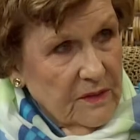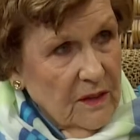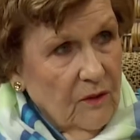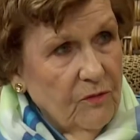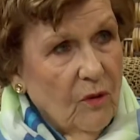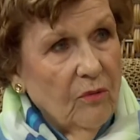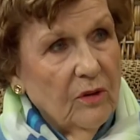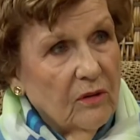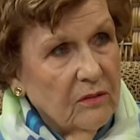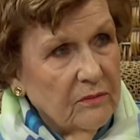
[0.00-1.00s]
telephone
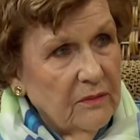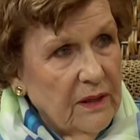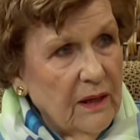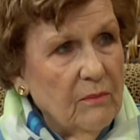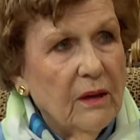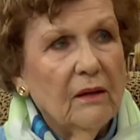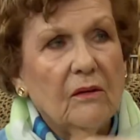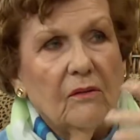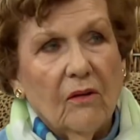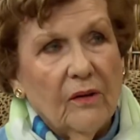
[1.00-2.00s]
or online. email
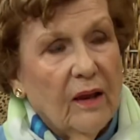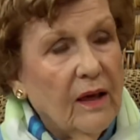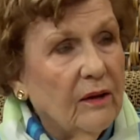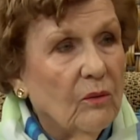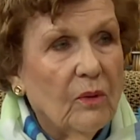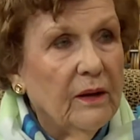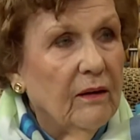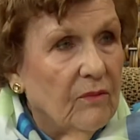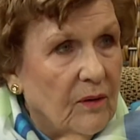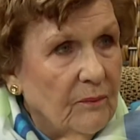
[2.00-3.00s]
or online or
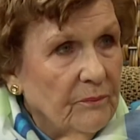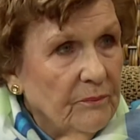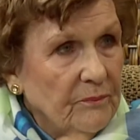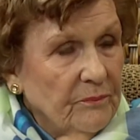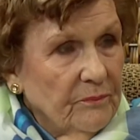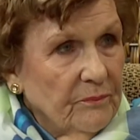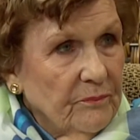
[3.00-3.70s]
whatever. Right.